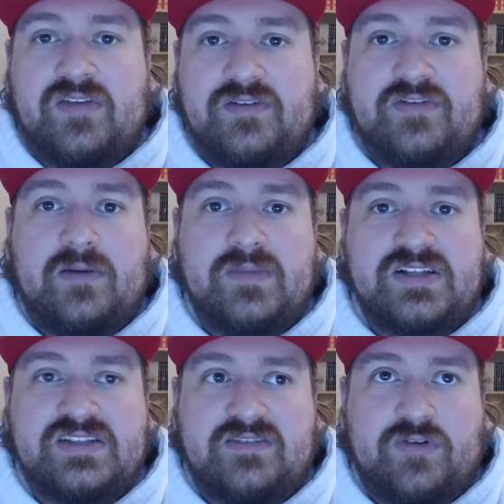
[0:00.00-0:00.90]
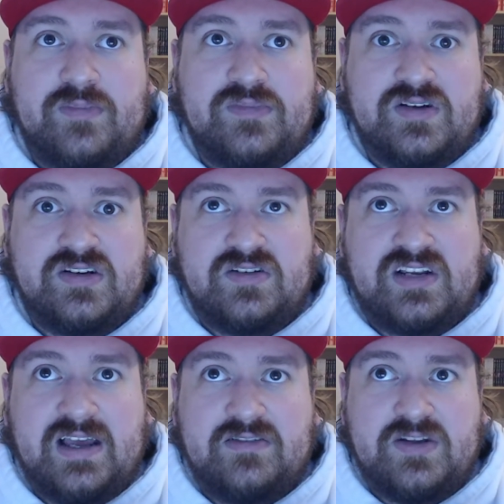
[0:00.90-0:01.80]
of the developments and for them to
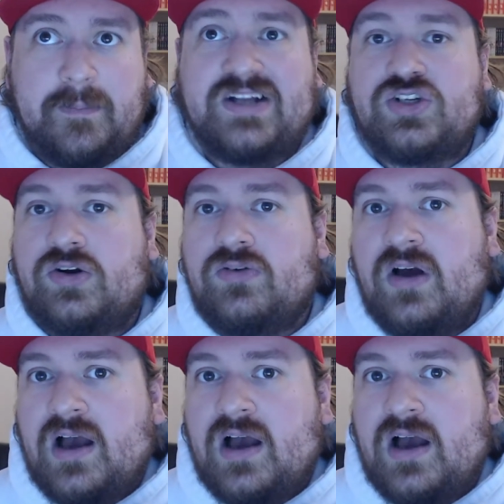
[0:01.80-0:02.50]
get dimensional,